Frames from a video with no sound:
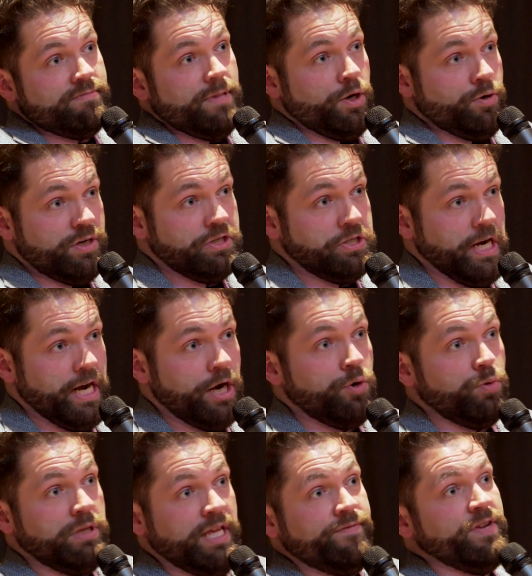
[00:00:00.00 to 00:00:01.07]
a Christian and
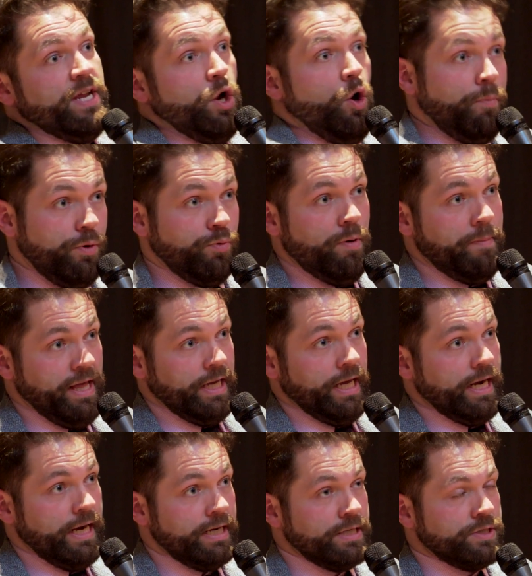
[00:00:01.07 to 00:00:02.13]
who lived in open
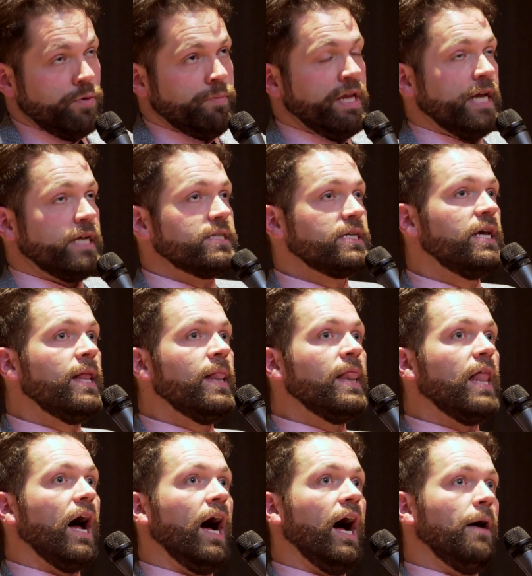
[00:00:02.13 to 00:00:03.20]
rebellion and disobedience.
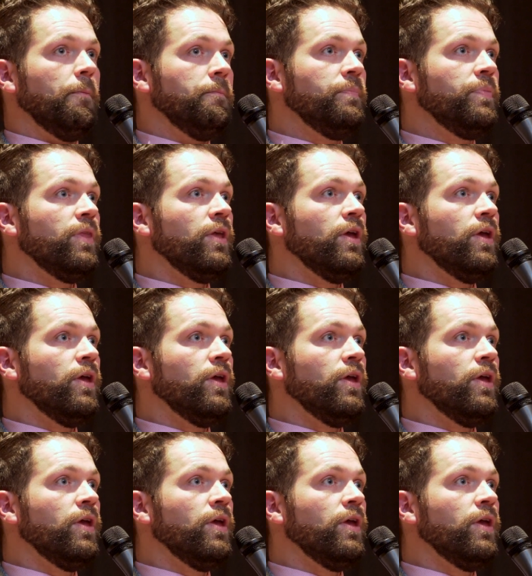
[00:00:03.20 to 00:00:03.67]
Um,